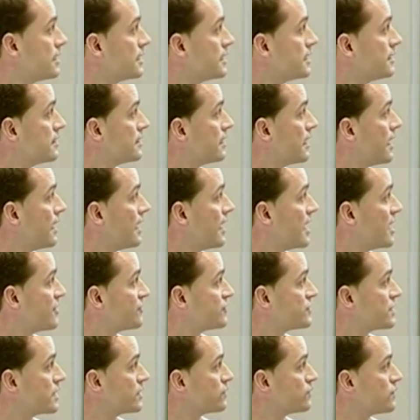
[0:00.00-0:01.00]
in the
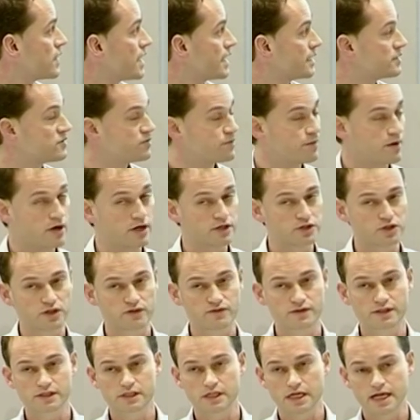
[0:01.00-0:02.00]
left and right part of
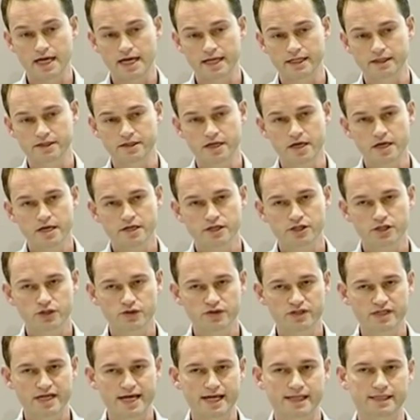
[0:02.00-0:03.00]
the slide. So
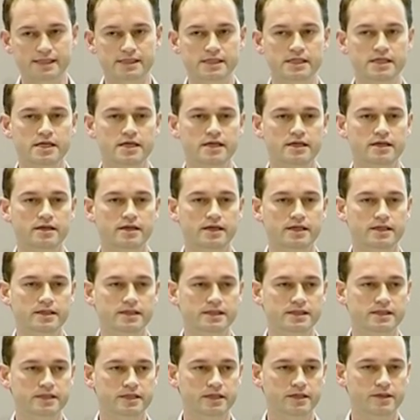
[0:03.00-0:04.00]
that's
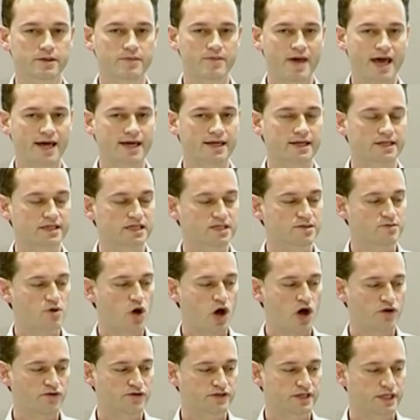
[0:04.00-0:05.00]
the mechanism
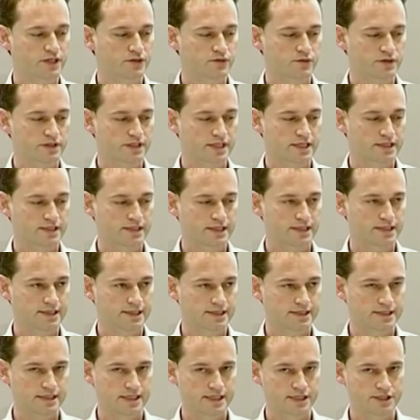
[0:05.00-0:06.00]
of central
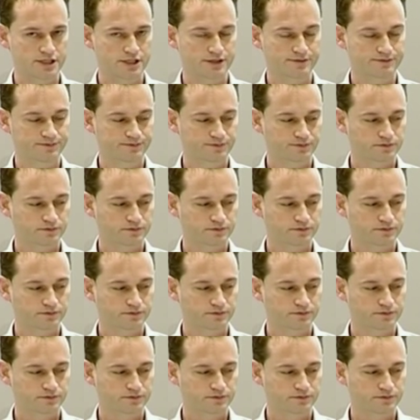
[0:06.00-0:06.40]
sensitization.